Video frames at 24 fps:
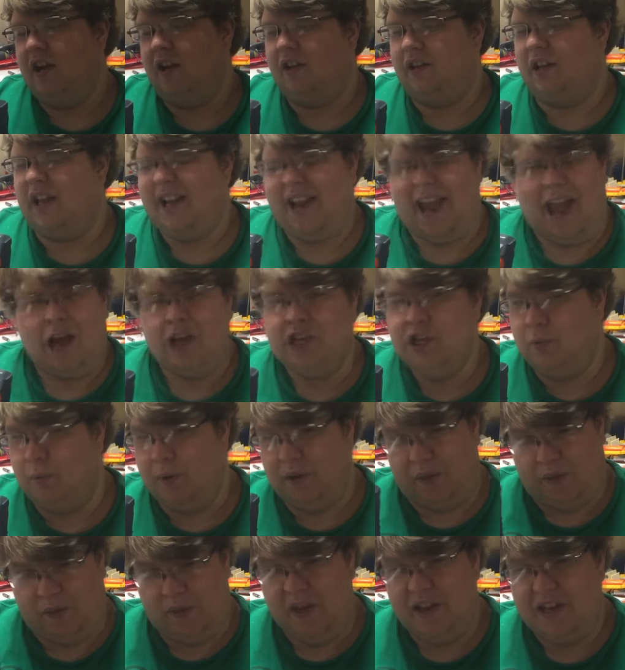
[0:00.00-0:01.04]
like how you
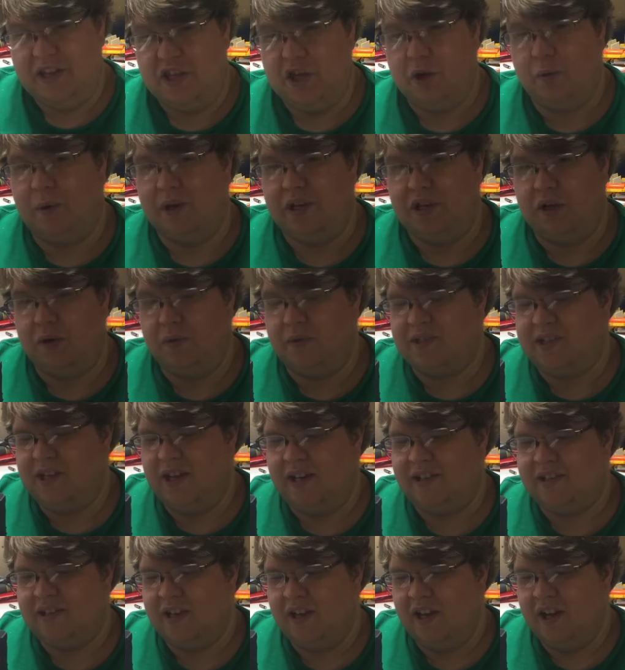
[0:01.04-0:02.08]
would think you would use
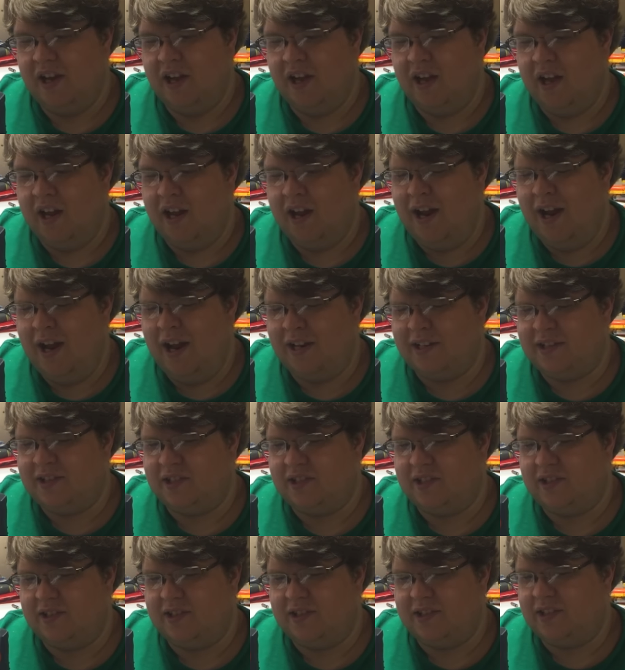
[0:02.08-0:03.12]
it,
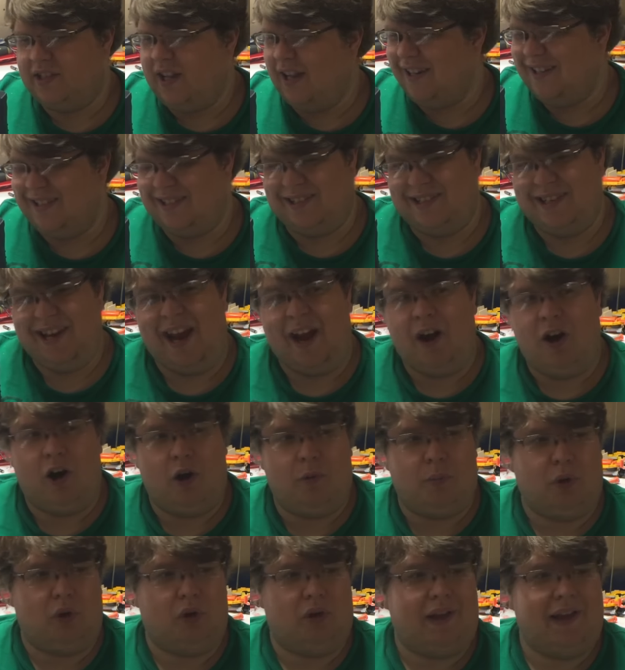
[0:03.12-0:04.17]
it's like
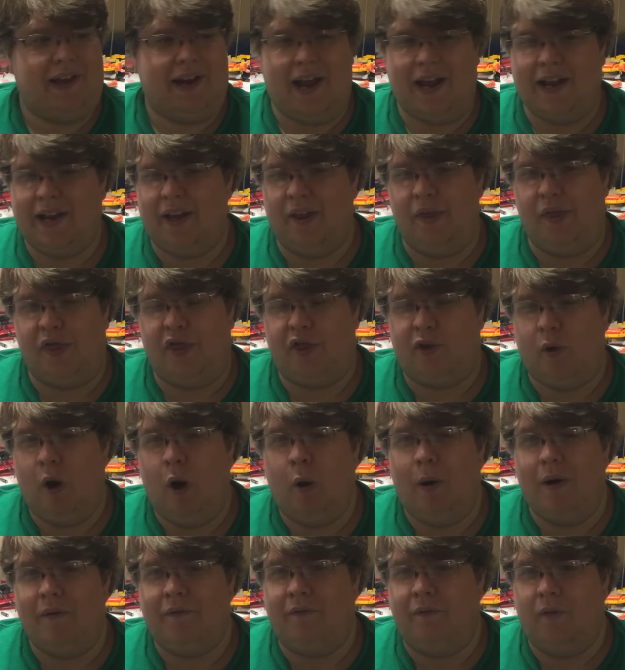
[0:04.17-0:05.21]
terrible. Like, I can
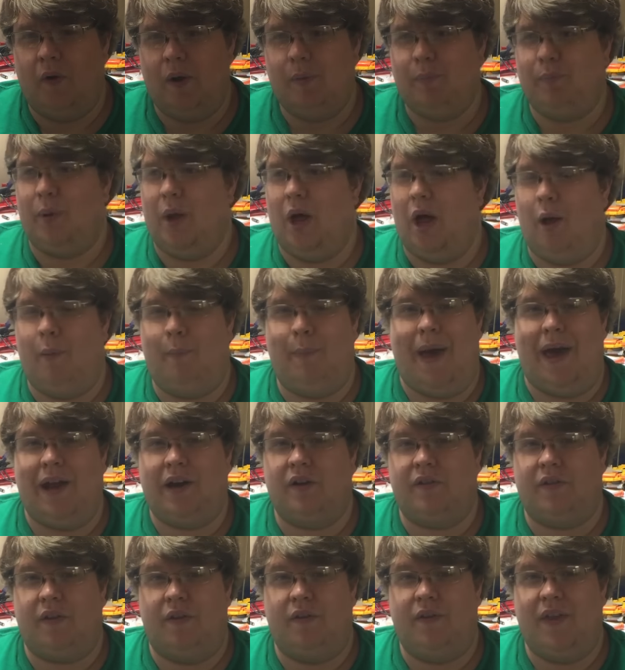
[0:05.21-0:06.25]
throw a football
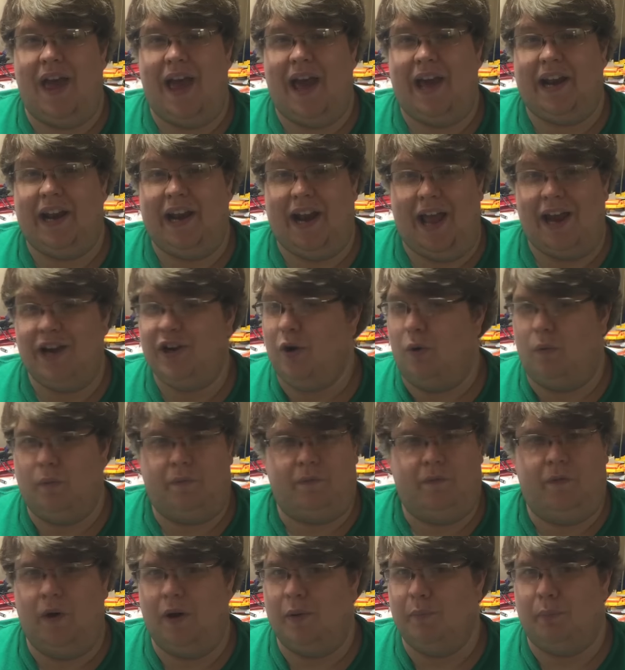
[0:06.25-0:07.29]
better than that, and I don't
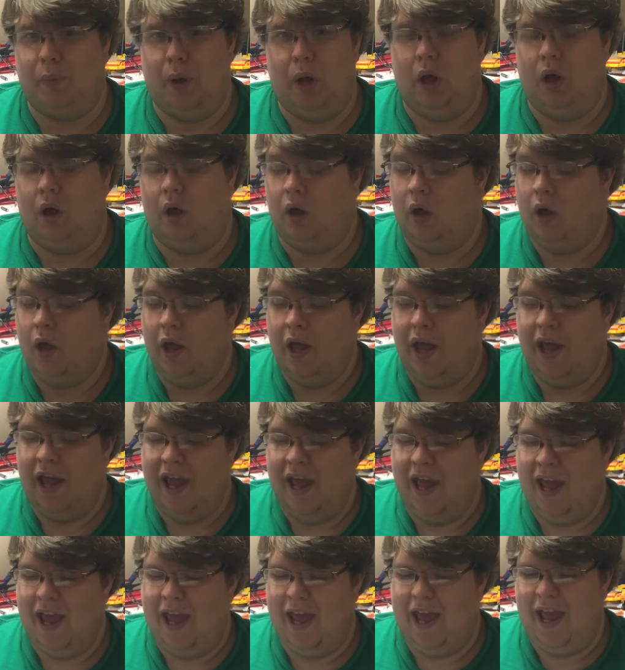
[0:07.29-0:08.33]
football.
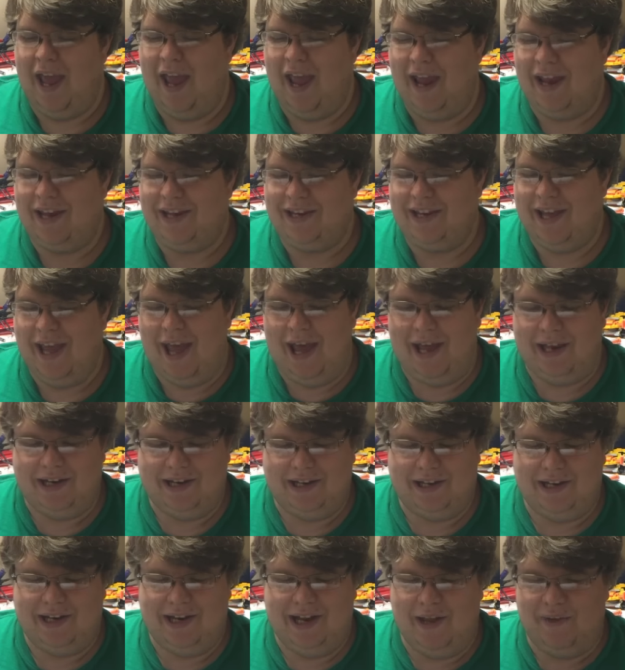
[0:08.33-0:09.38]
And yet,
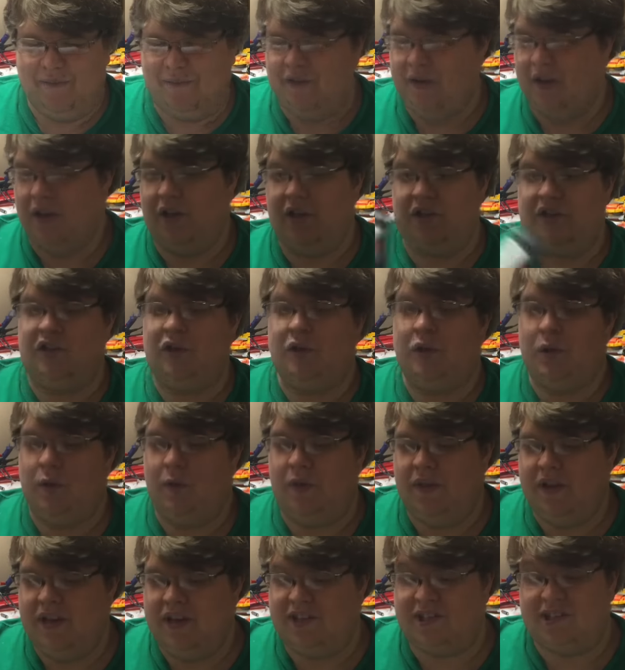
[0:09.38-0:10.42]
if you do
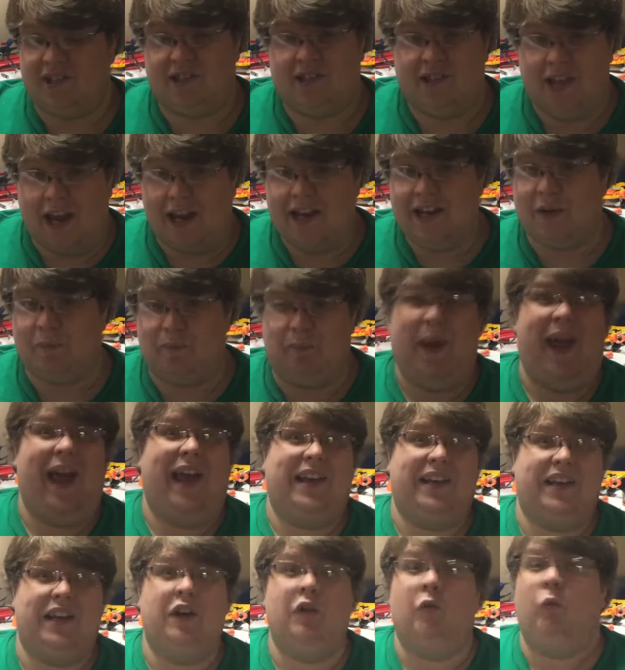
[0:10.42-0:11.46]
the
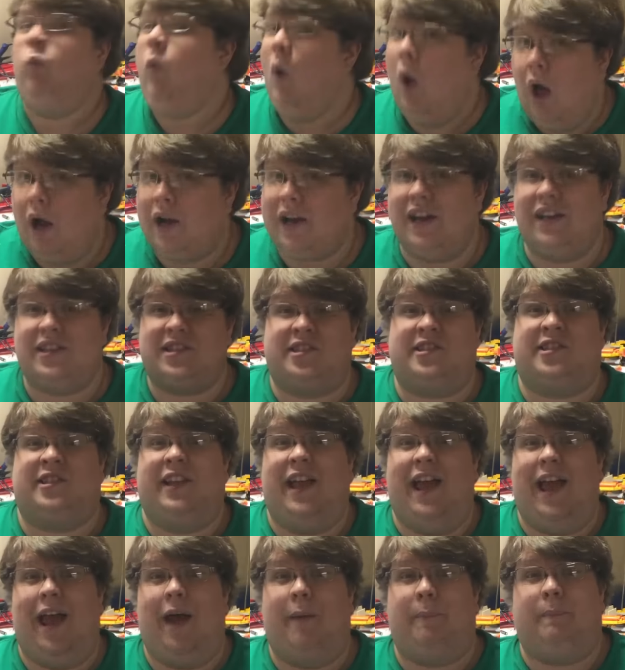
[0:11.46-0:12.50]
psych-patented rocket
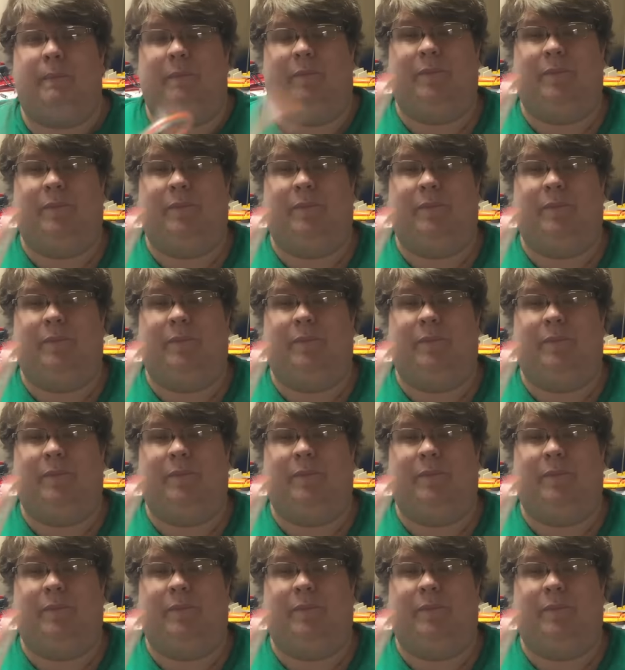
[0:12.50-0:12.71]
slap,